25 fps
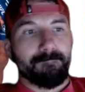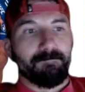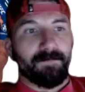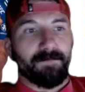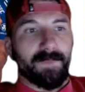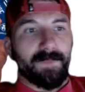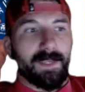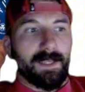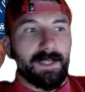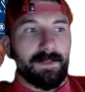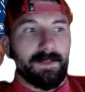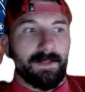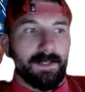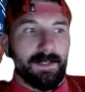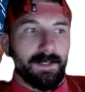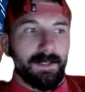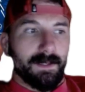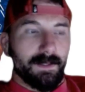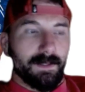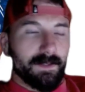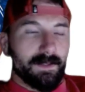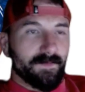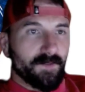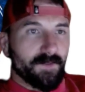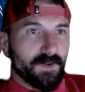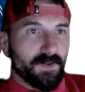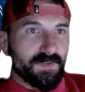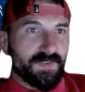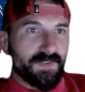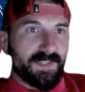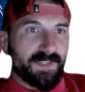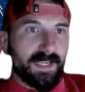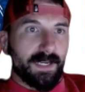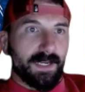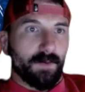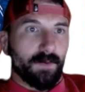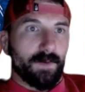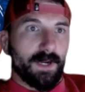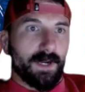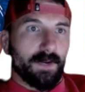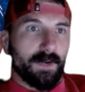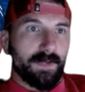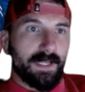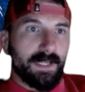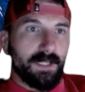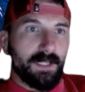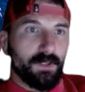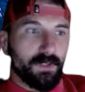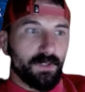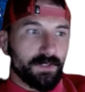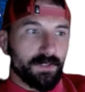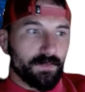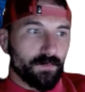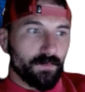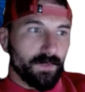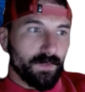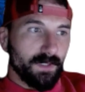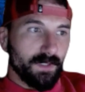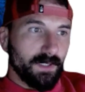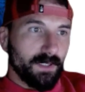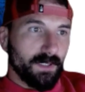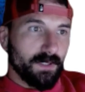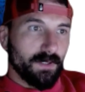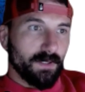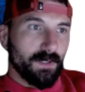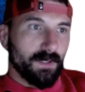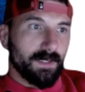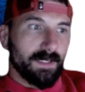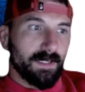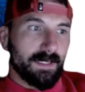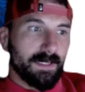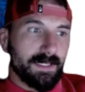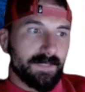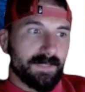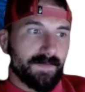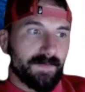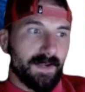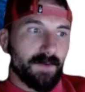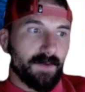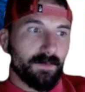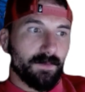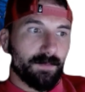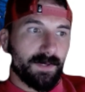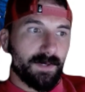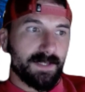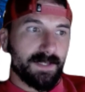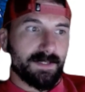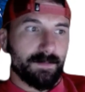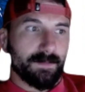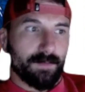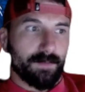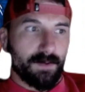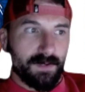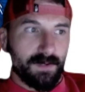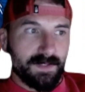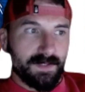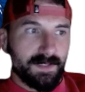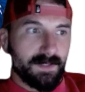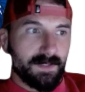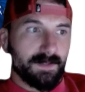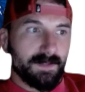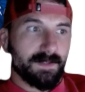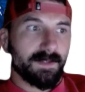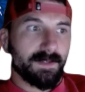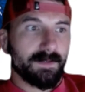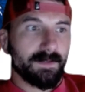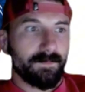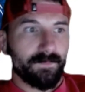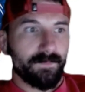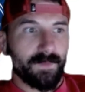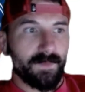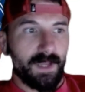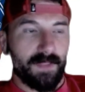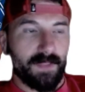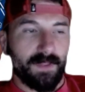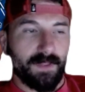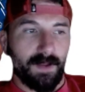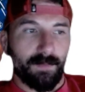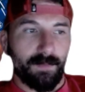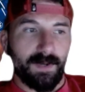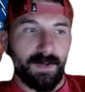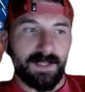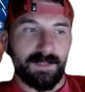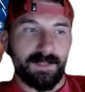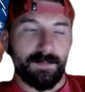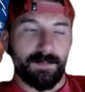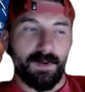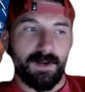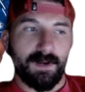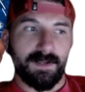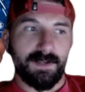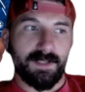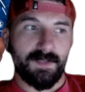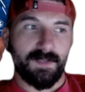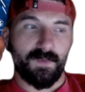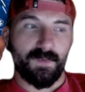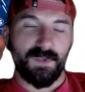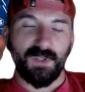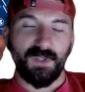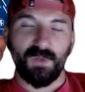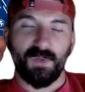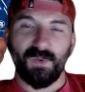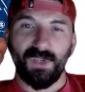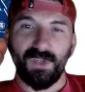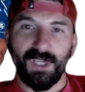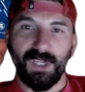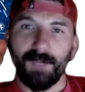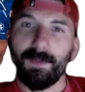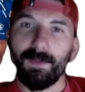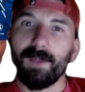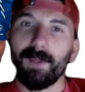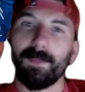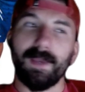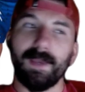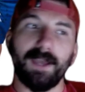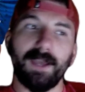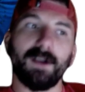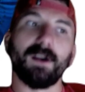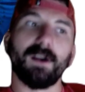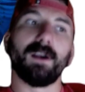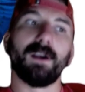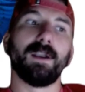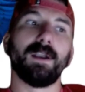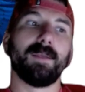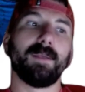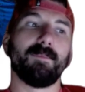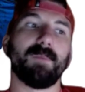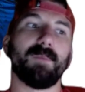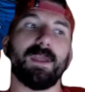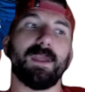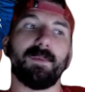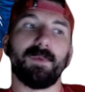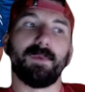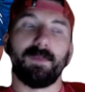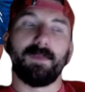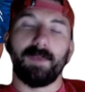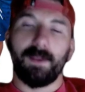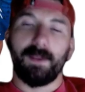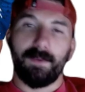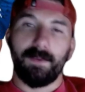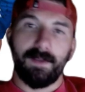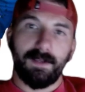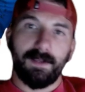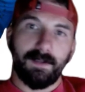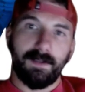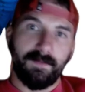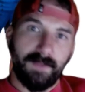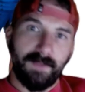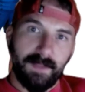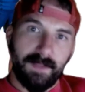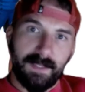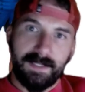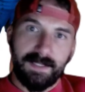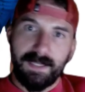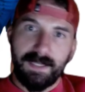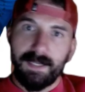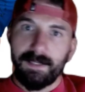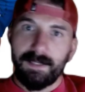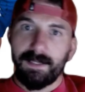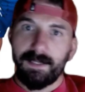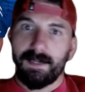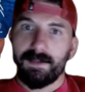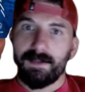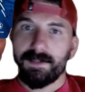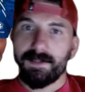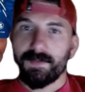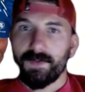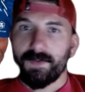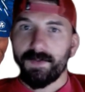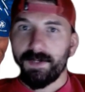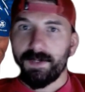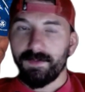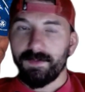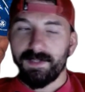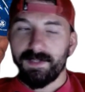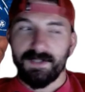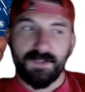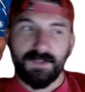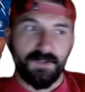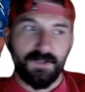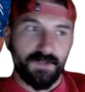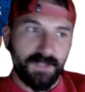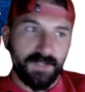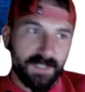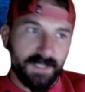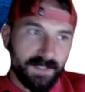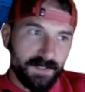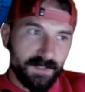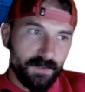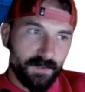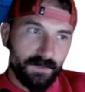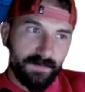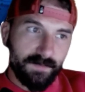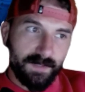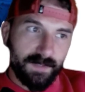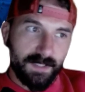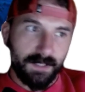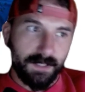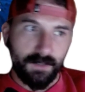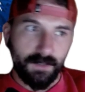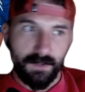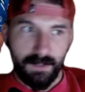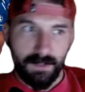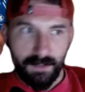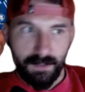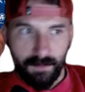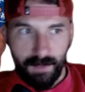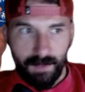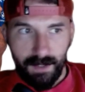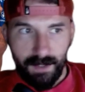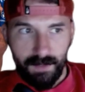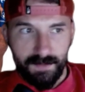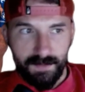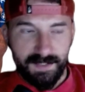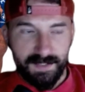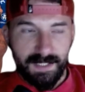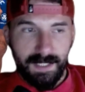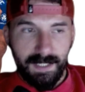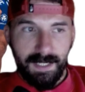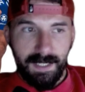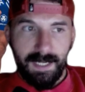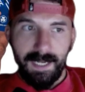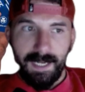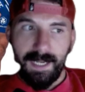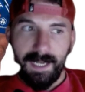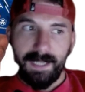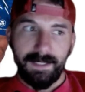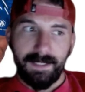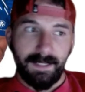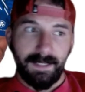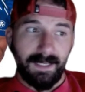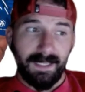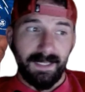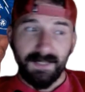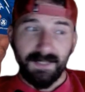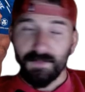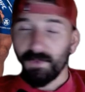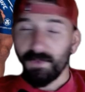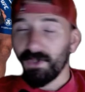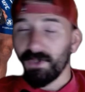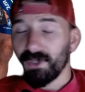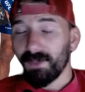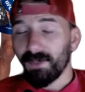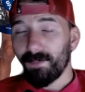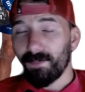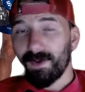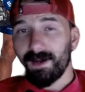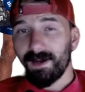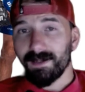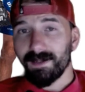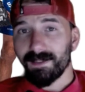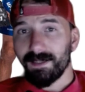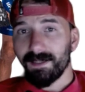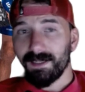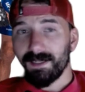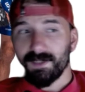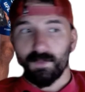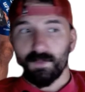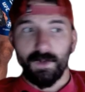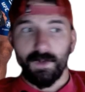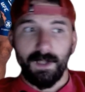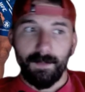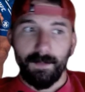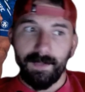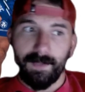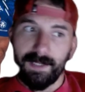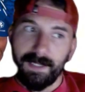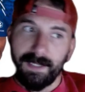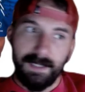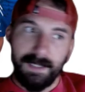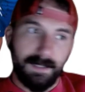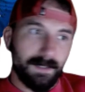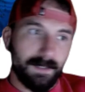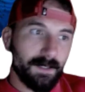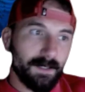In the first or second round, he looked really good in his fight with Preston Parsons. I thought Preston Parsons would do a little bit better, maybe be able to defend the takedown, threaten with his jiu-jitsu if it did go to the ground, and he has really good boxing as well, but he,